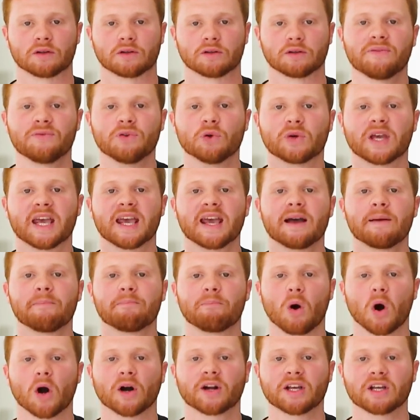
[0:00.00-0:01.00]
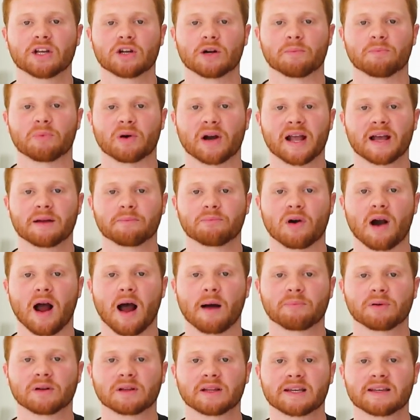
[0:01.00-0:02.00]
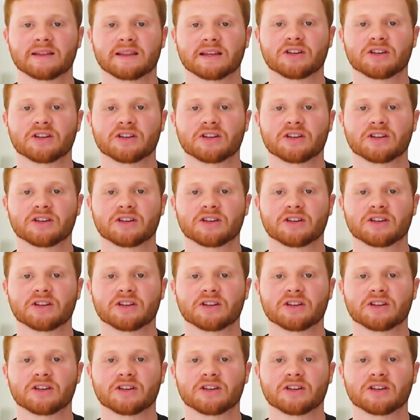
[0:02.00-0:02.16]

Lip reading: If you can't market your brand properly,